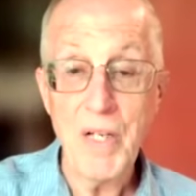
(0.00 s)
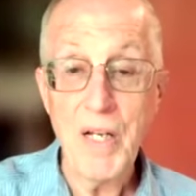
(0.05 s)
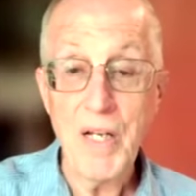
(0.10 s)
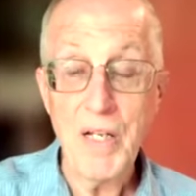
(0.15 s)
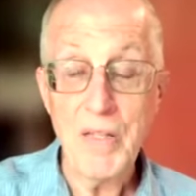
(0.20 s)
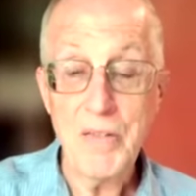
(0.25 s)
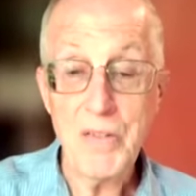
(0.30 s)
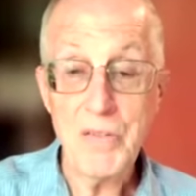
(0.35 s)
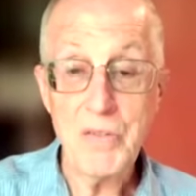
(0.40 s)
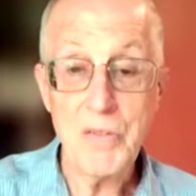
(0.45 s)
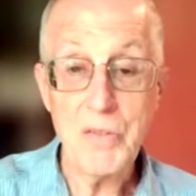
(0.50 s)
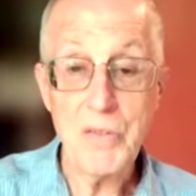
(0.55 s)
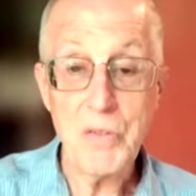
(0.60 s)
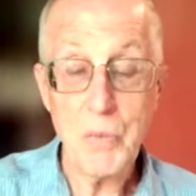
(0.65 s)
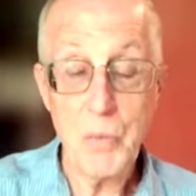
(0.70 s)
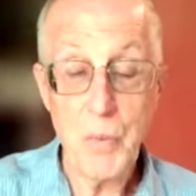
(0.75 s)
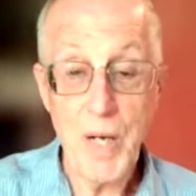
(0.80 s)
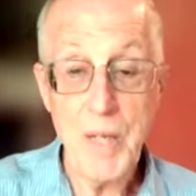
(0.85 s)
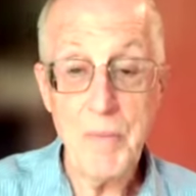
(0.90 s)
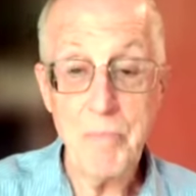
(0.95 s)
And this is a
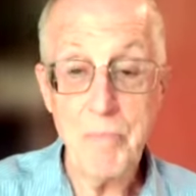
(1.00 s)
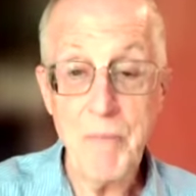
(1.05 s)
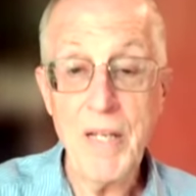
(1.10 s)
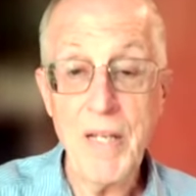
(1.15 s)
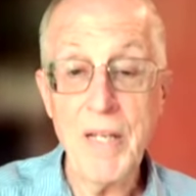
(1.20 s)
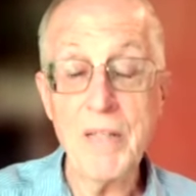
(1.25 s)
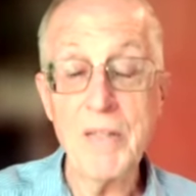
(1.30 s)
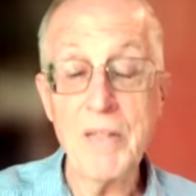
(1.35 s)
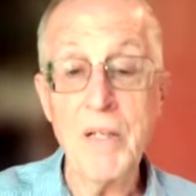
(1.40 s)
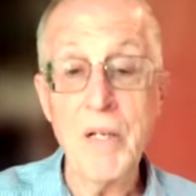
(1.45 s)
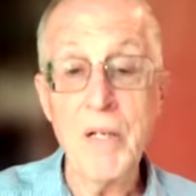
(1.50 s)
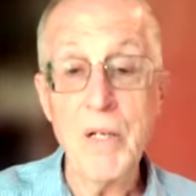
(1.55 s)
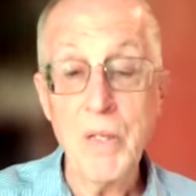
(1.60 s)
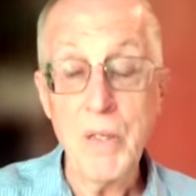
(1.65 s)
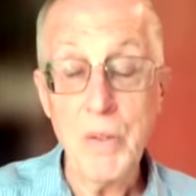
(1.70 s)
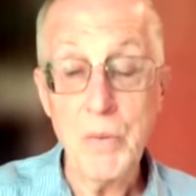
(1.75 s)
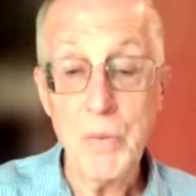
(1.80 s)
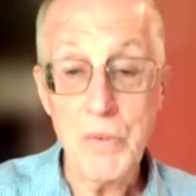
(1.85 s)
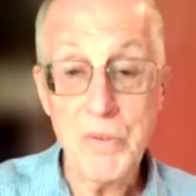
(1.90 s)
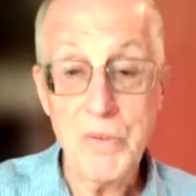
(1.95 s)
white man
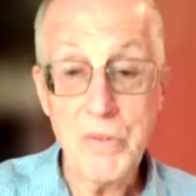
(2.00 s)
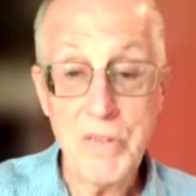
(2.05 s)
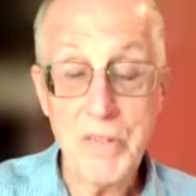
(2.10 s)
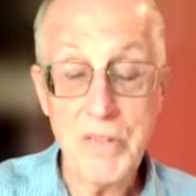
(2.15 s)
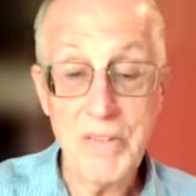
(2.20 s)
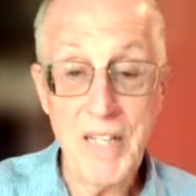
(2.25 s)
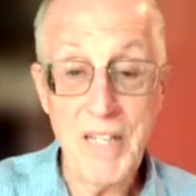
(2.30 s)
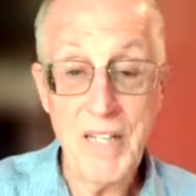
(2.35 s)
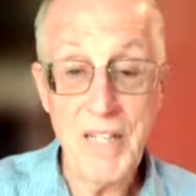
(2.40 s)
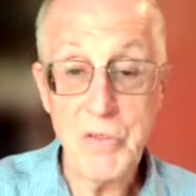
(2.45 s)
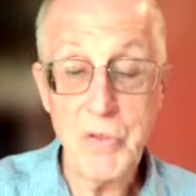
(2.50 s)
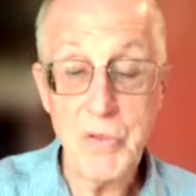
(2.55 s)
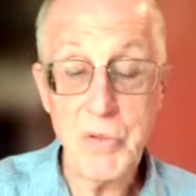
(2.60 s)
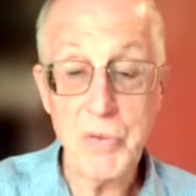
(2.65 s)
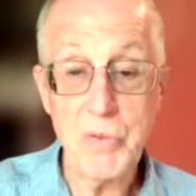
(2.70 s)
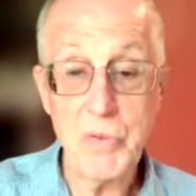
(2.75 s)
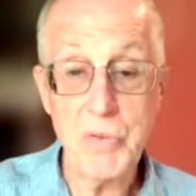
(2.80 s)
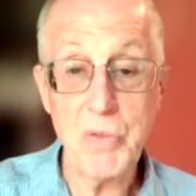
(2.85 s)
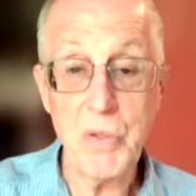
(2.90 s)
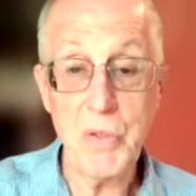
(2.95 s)
who was an indentured
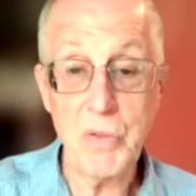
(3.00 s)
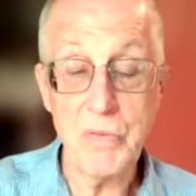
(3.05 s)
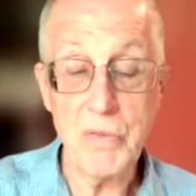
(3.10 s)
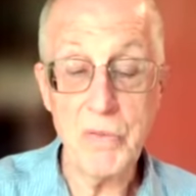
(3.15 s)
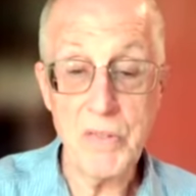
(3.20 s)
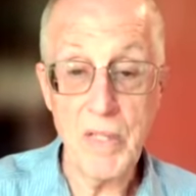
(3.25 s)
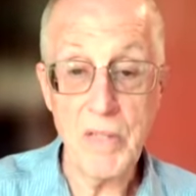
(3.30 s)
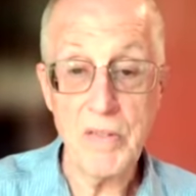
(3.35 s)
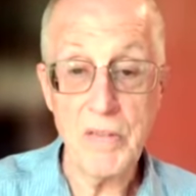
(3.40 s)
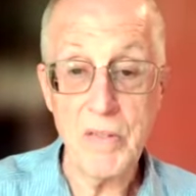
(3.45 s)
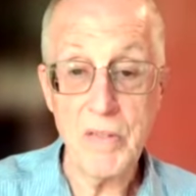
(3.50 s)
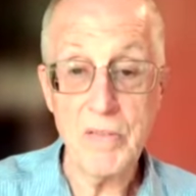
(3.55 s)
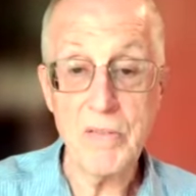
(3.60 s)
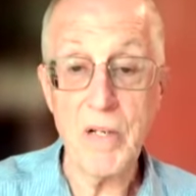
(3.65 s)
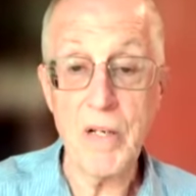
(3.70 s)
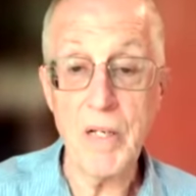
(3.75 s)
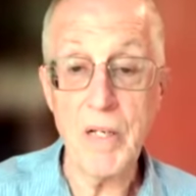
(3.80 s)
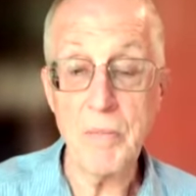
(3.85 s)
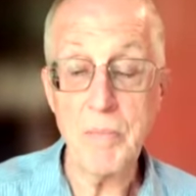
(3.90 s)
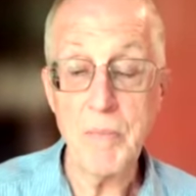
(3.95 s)
servant at the
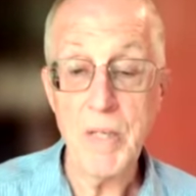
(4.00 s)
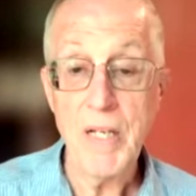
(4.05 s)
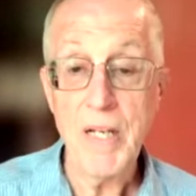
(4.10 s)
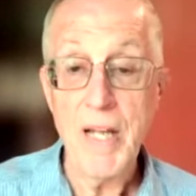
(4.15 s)
time.